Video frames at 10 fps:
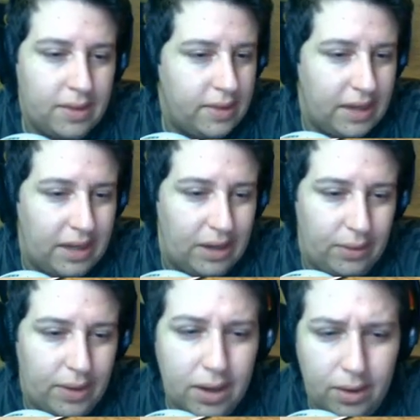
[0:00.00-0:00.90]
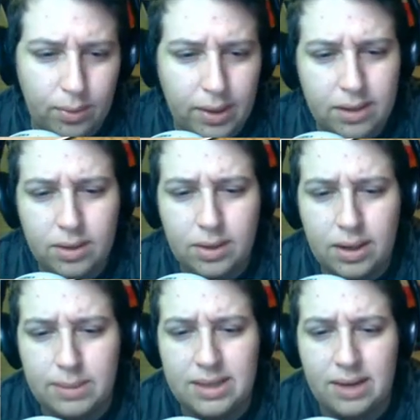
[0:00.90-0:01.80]
Thank you. Here, why don't you
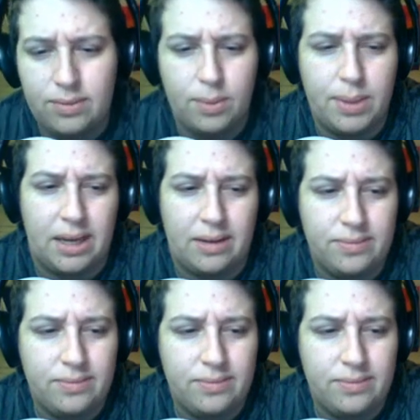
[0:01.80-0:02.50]
come inside for a bit?